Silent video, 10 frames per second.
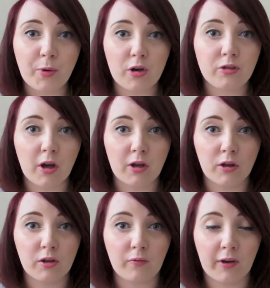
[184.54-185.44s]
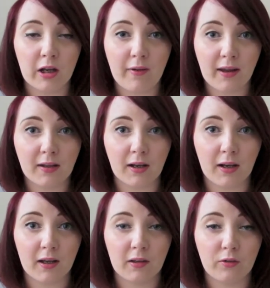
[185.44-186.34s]
brush that I use really
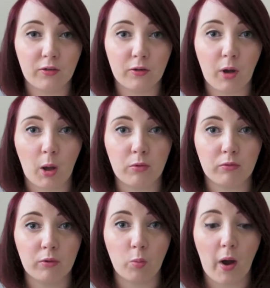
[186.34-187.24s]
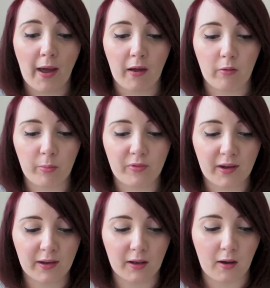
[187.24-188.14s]
regularly to comb through wet hair in
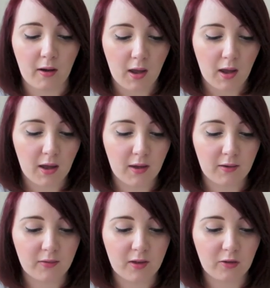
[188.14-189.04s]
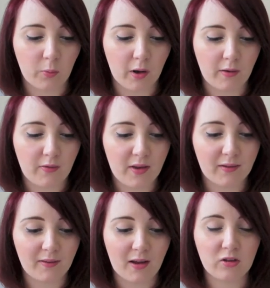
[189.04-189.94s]
particular is this one. This
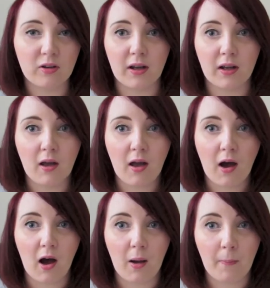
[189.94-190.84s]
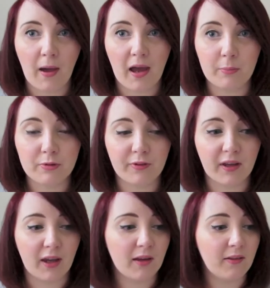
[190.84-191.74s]
is actually aimed for
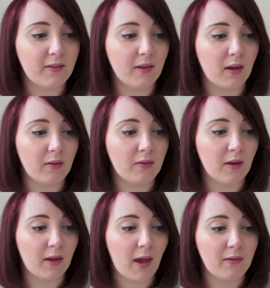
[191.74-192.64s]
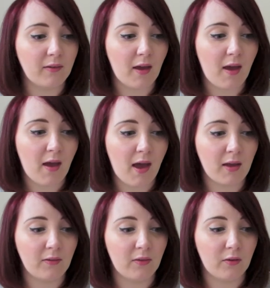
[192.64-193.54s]
kids. It's a Kent
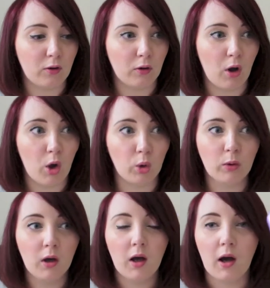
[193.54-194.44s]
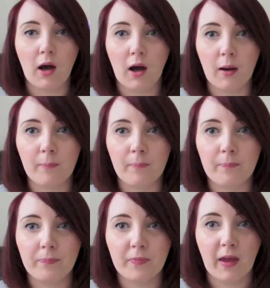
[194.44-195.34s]
Airheads Glow.
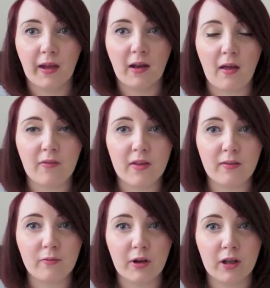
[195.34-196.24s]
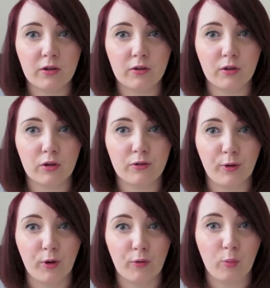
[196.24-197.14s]
And these are really good
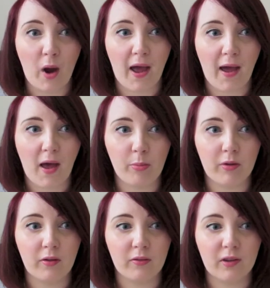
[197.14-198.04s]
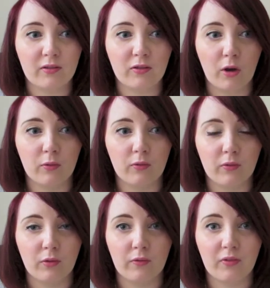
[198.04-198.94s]
on wet hair because they don't
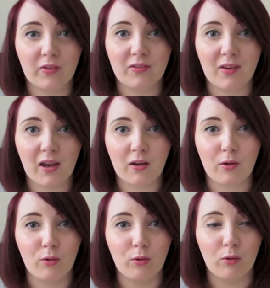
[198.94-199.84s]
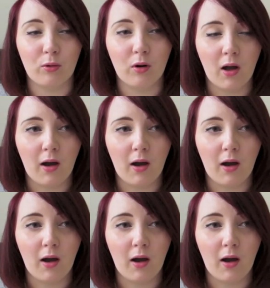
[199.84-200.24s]
sort of stick or,